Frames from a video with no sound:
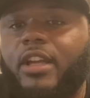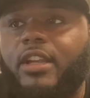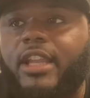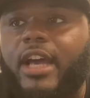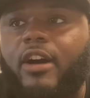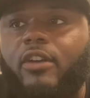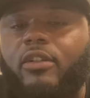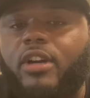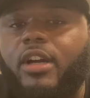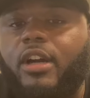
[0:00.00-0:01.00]
Now,
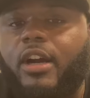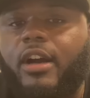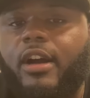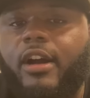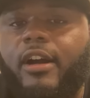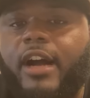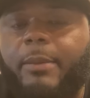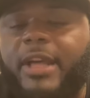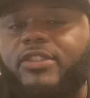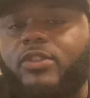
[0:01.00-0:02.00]
I'm
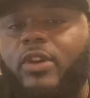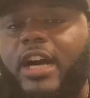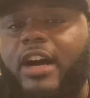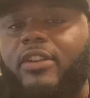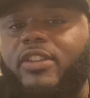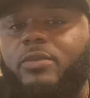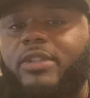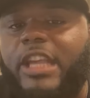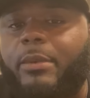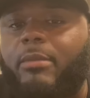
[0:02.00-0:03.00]
not sure how this one
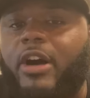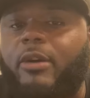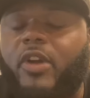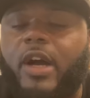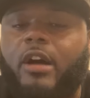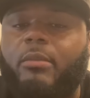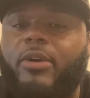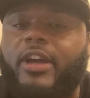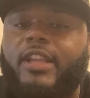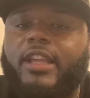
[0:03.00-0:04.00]
came about,
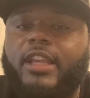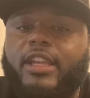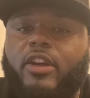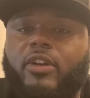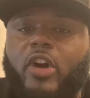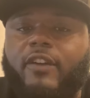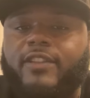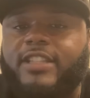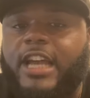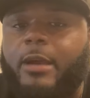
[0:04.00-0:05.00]
but
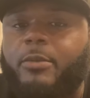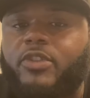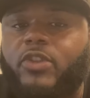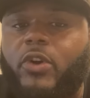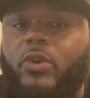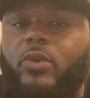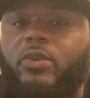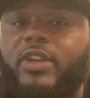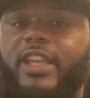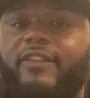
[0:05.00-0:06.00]
oftentimes,
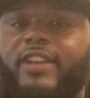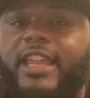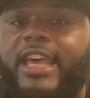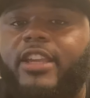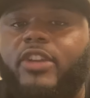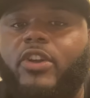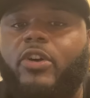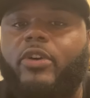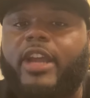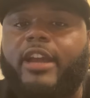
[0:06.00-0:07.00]
given that
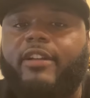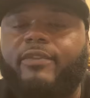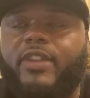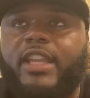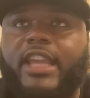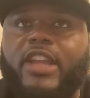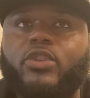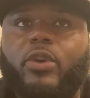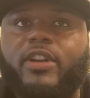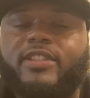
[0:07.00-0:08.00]
each
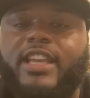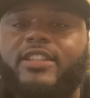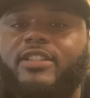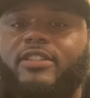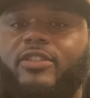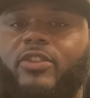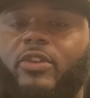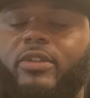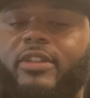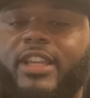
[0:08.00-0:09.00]

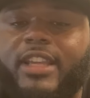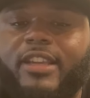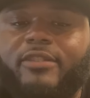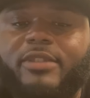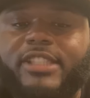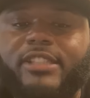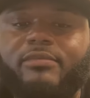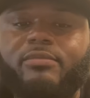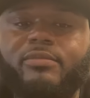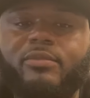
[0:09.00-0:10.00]
organization, we
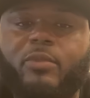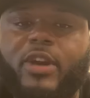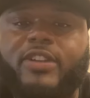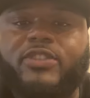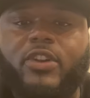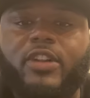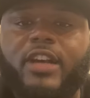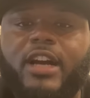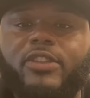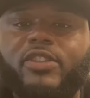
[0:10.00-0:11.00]
wear certain
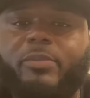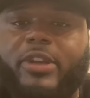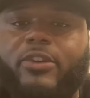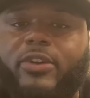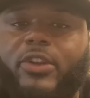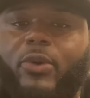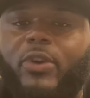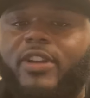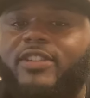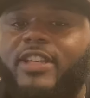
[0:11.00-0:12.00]
colors depending on the
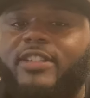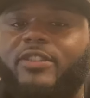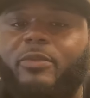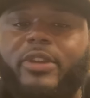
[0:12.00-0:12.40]
organization.